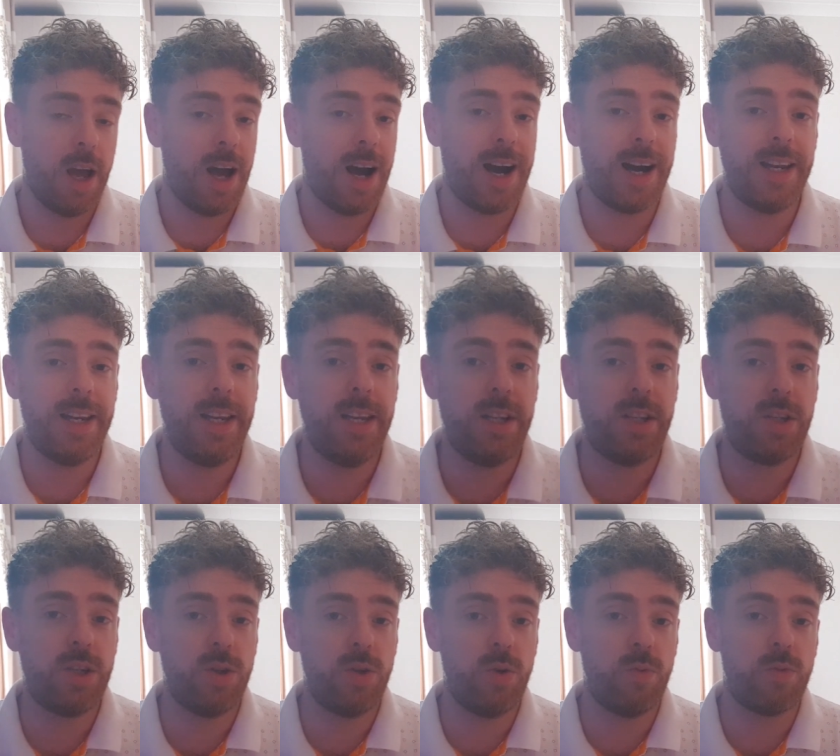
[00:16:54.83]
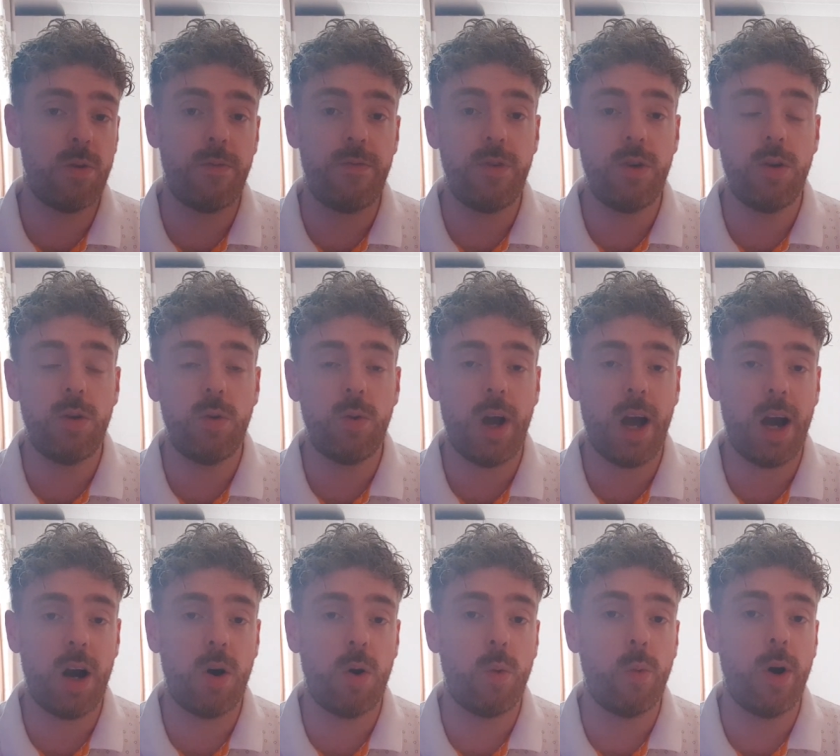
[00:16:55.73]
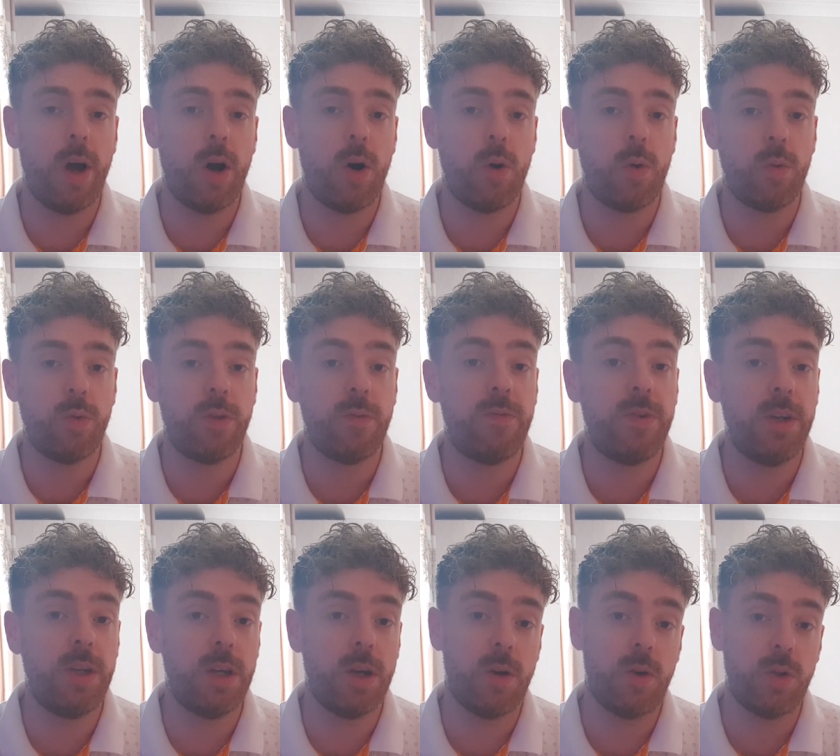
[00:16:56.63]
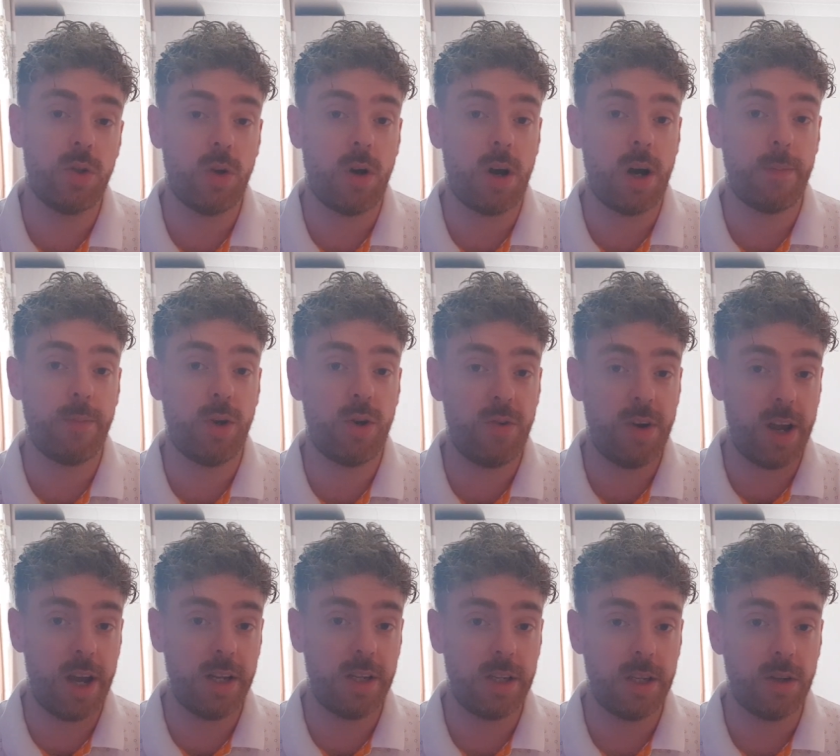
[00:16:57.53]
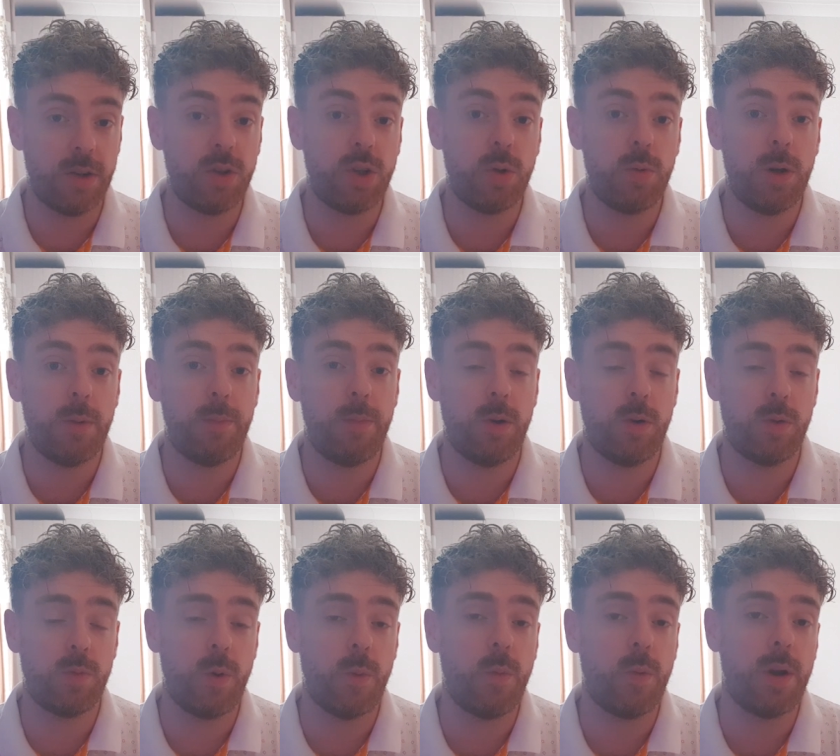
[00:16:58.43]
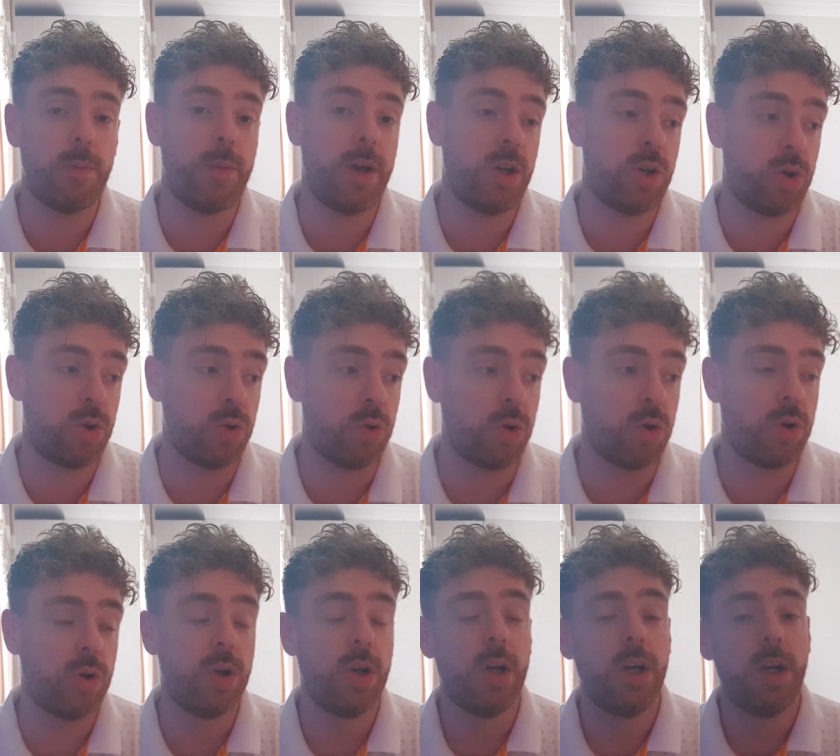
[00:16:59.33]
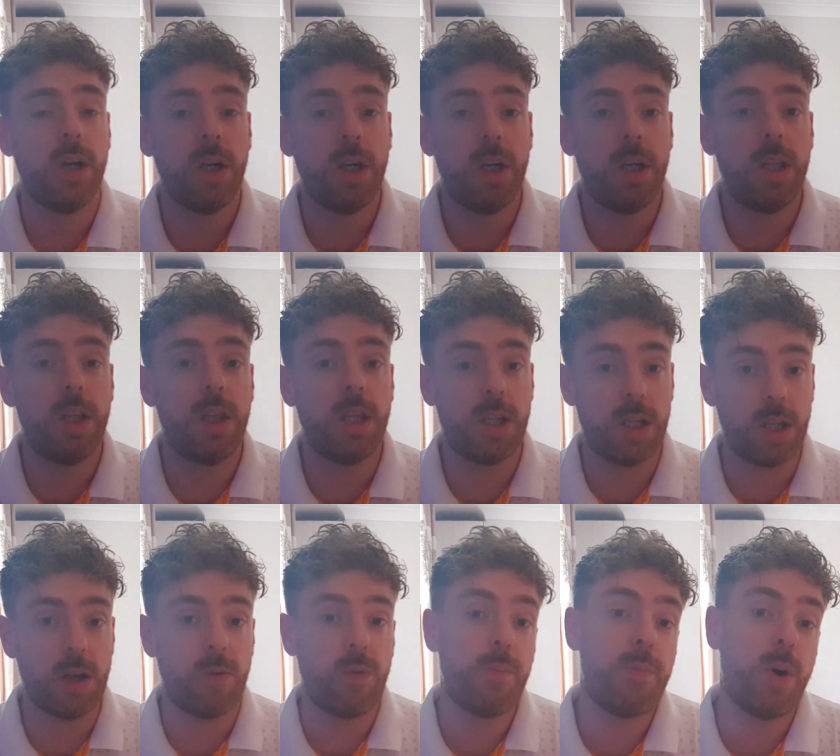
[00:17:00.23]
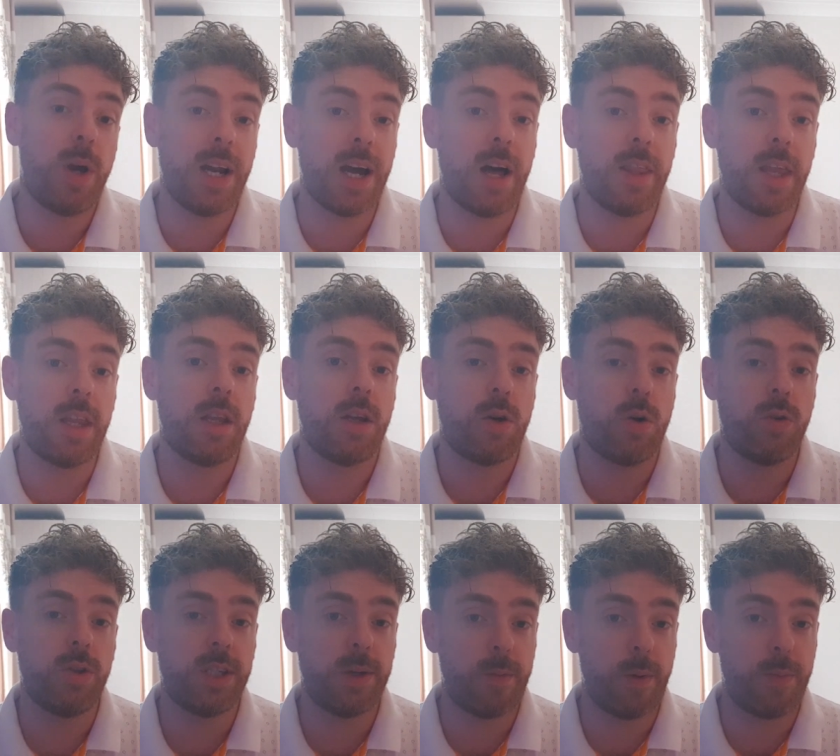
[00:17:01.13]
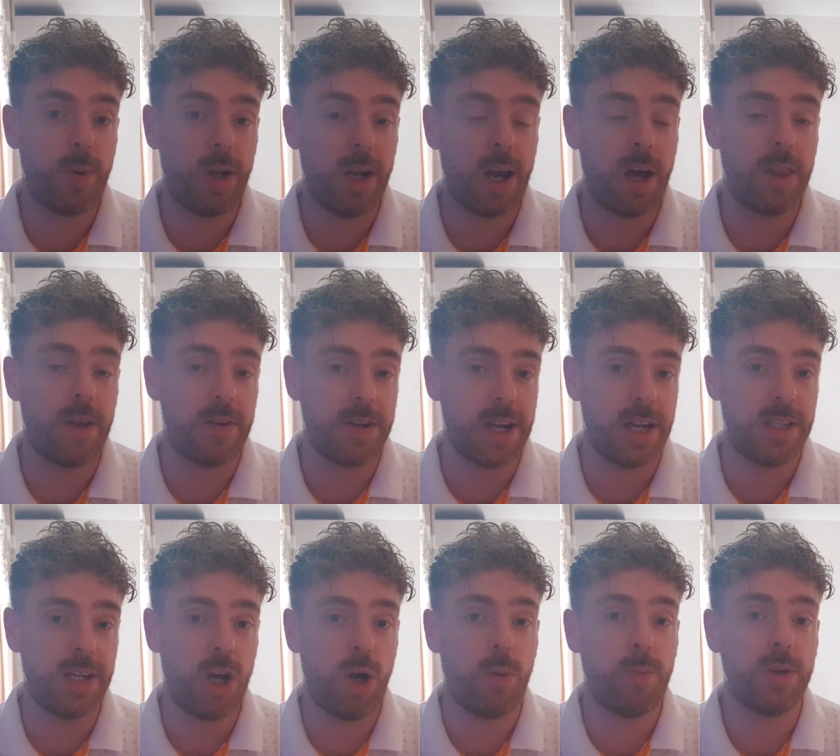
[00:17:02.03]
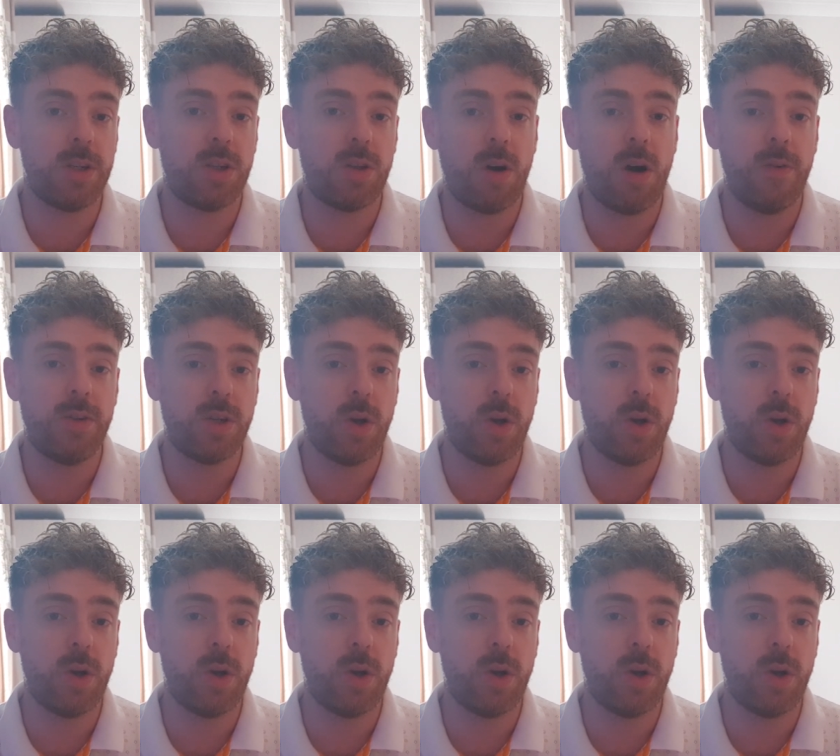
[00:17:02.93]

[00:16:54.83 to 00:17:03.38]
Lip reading: I need to review how well the videos I'm creating are doing, because we want to make sure the stuff we're putting out there, the content we're putting out there, is actually helping staff.